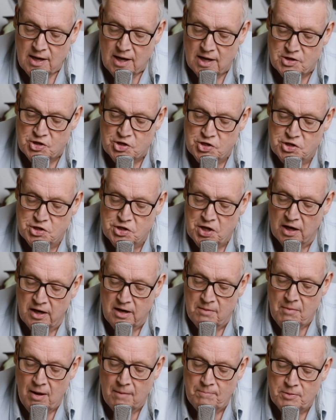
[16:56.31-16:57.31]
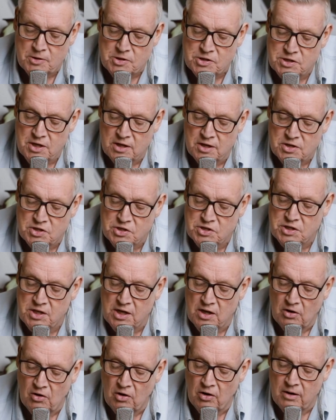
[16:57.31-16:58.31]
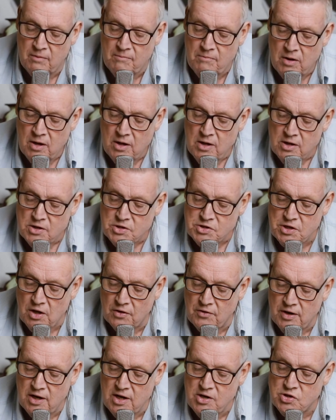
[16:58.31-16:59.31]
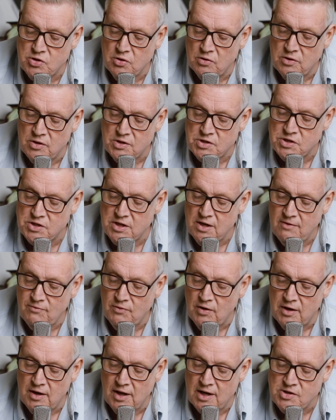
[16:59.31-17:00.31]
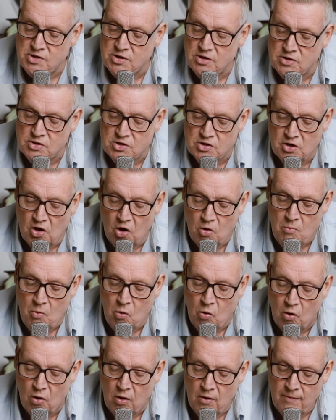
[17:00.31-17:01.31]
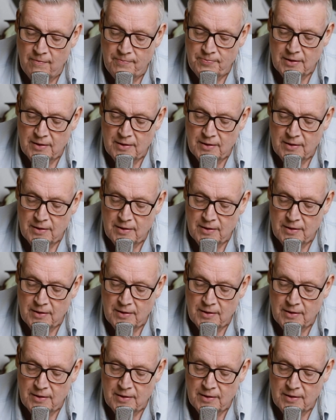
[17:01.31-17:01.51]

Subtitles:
and shut him up and set a seal on him so that he should deceive the nations no more